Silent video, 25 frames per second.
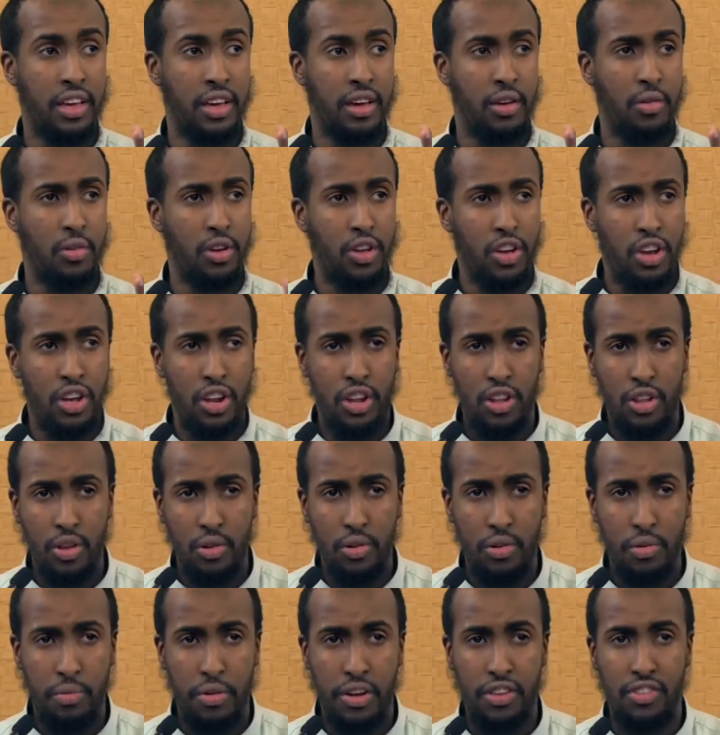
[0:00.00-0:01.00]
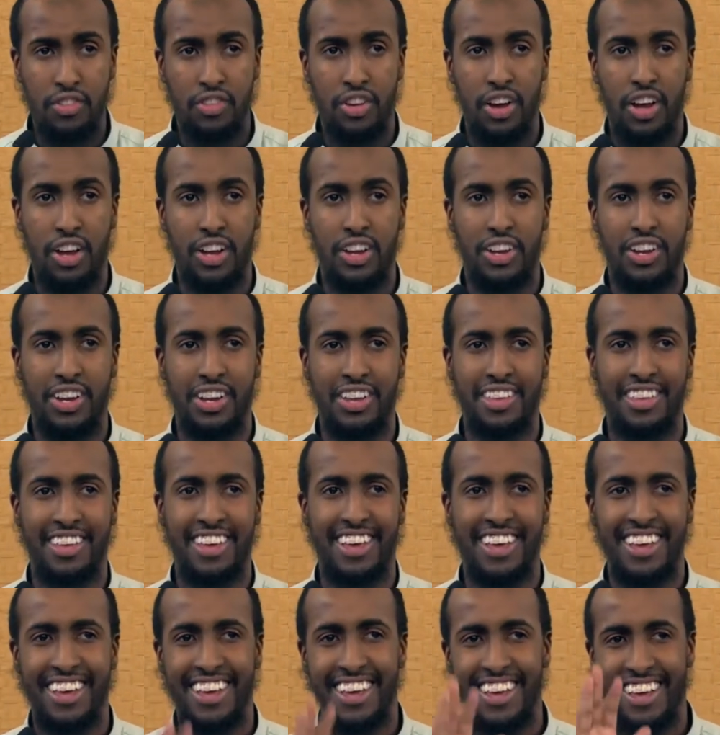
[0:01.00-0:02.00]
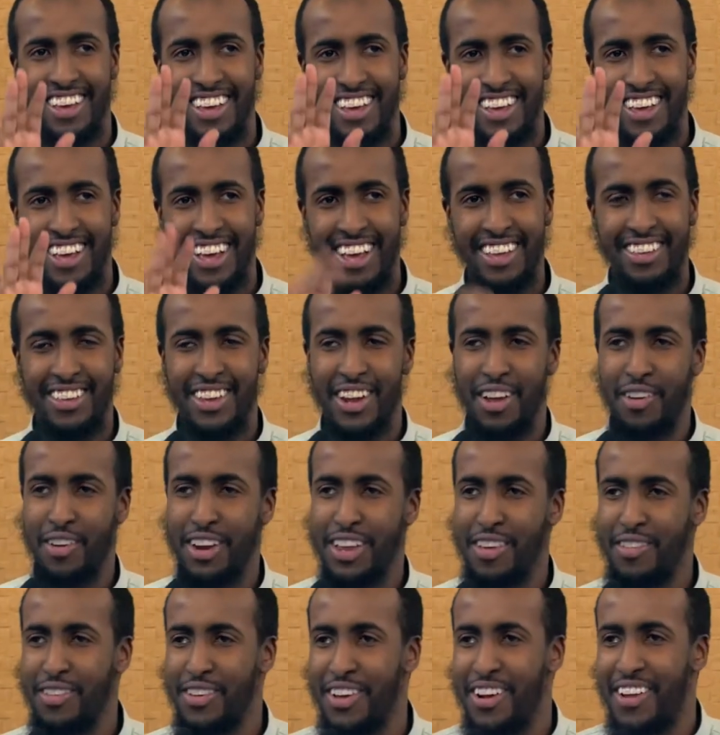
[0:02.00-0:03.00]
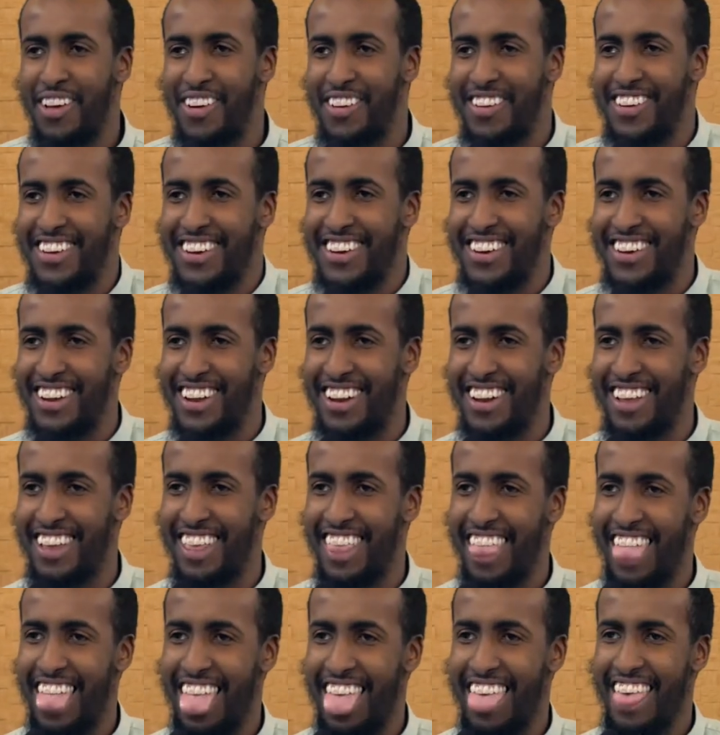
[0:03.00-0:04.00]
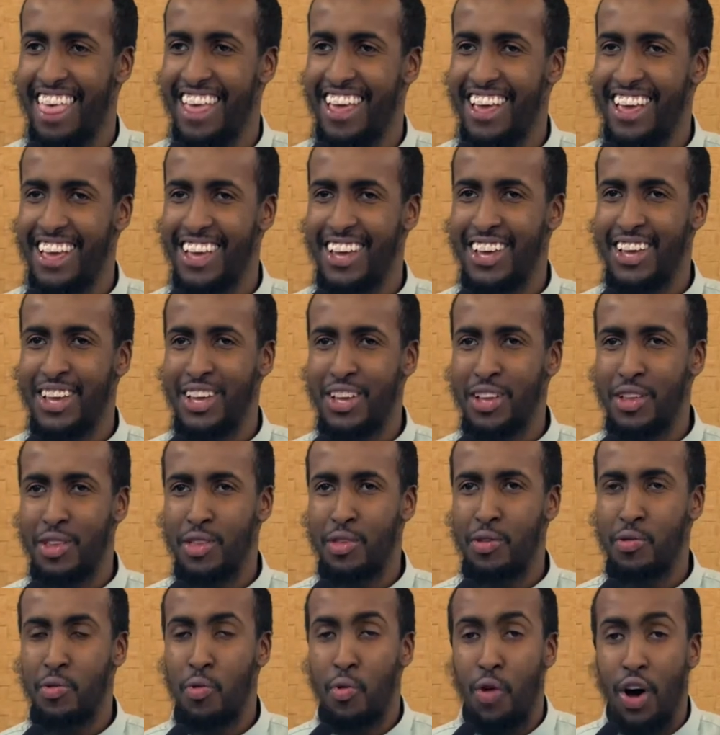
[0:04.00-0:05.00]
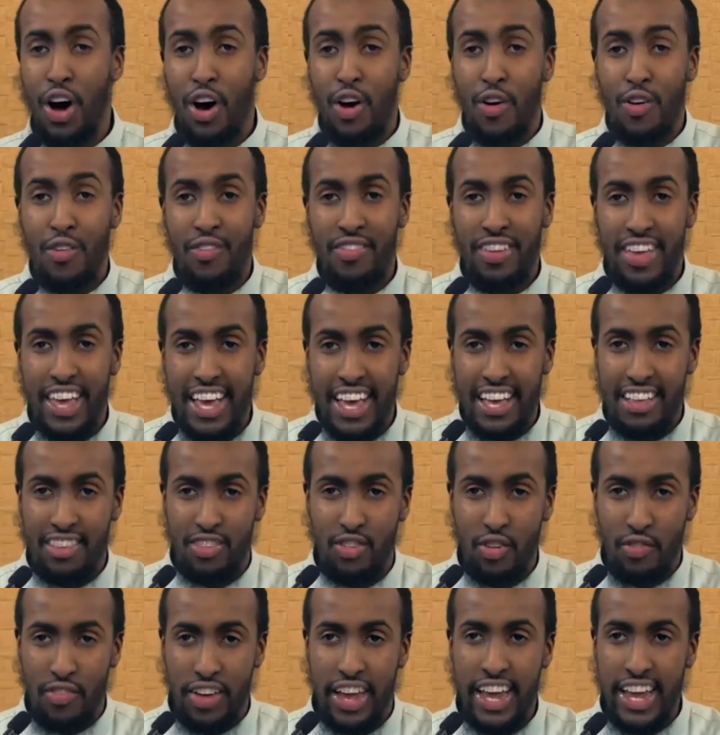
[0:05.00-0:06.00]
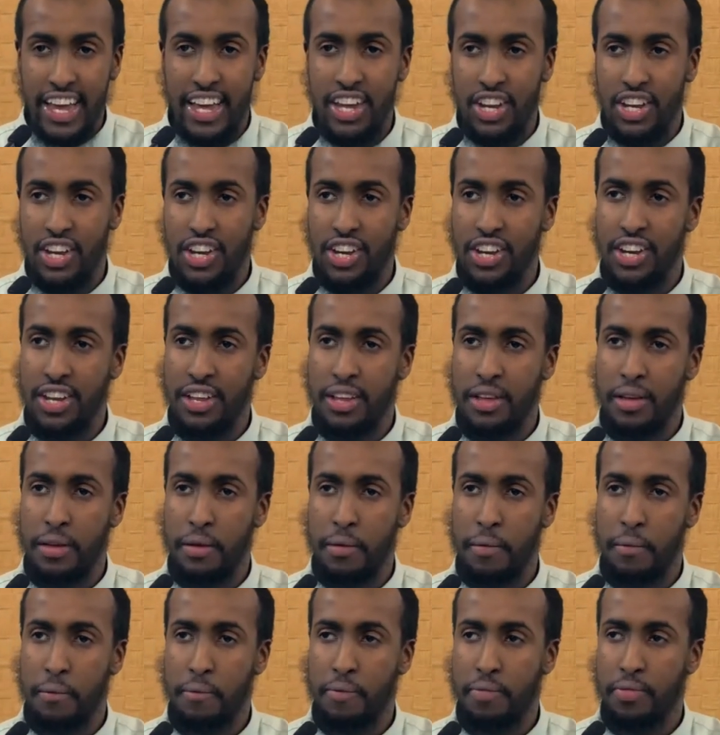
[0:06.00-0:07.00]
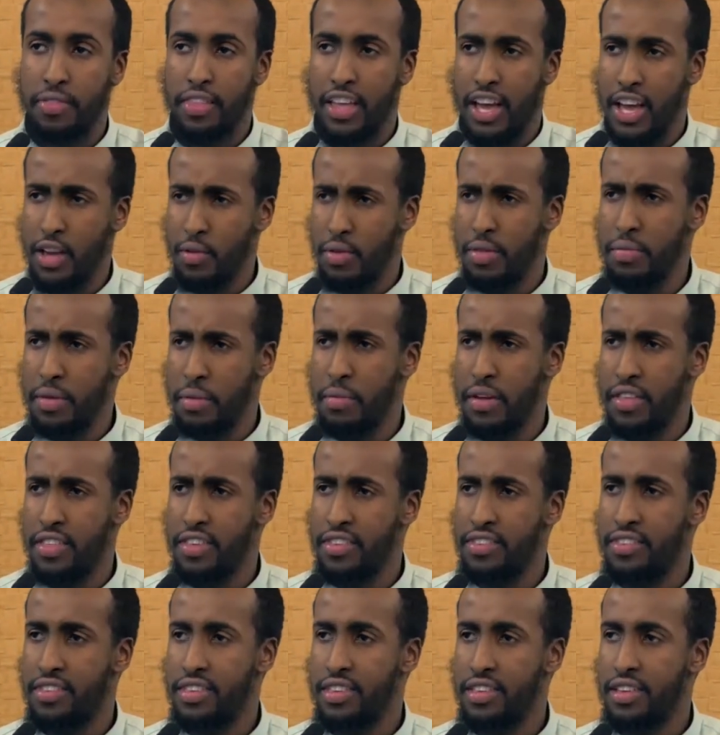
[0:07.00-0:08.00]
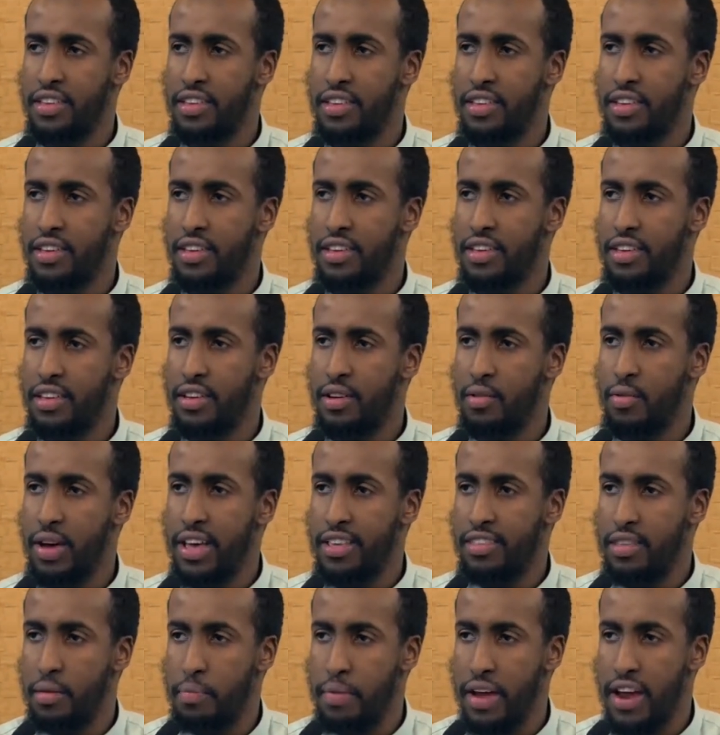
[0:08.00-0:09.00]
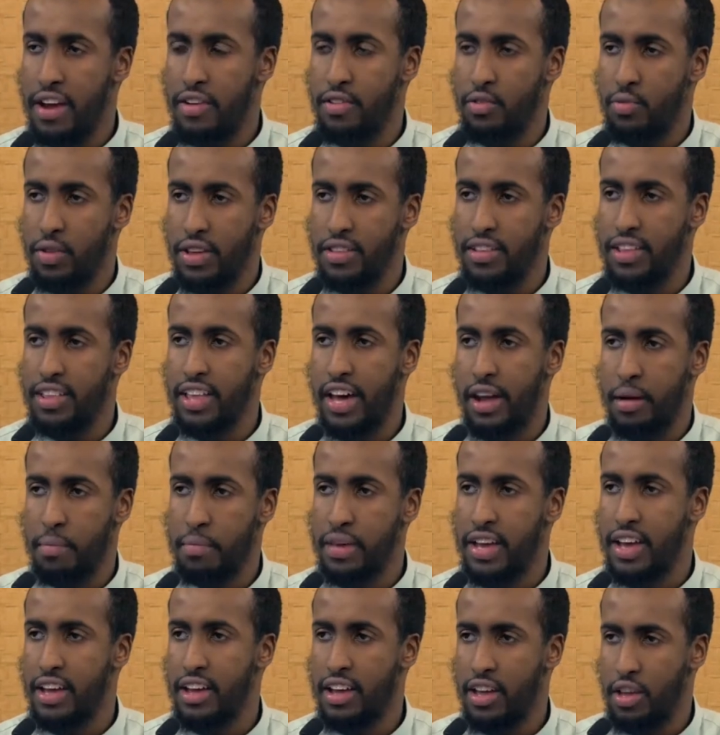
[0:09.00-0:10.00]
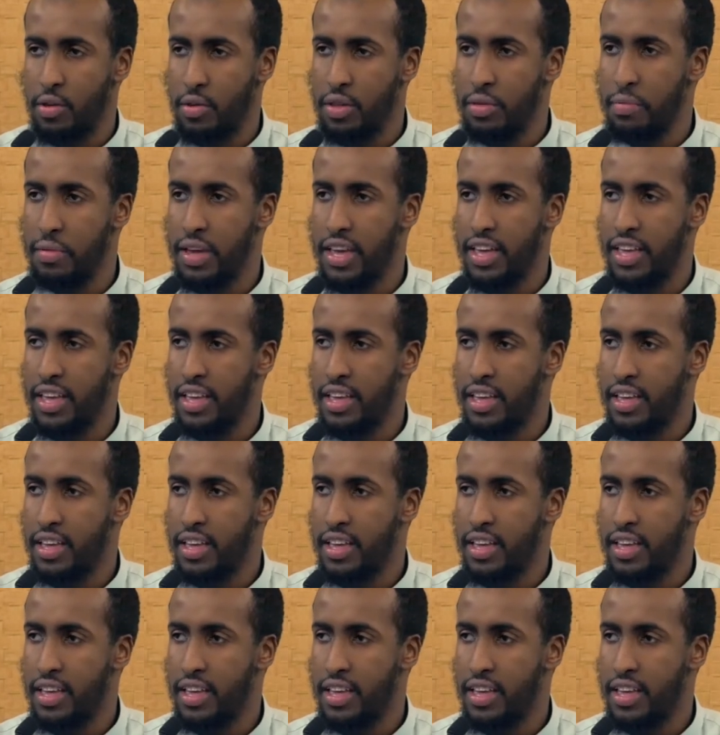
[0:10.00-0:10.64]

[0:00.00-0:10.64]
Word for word: what are you going to do? Press charges. I said, I'll leave you alone, inshallah. 12 years of age. Are you with me, brothers? Where's the parents? Where's the tarbiyah? Are you with me?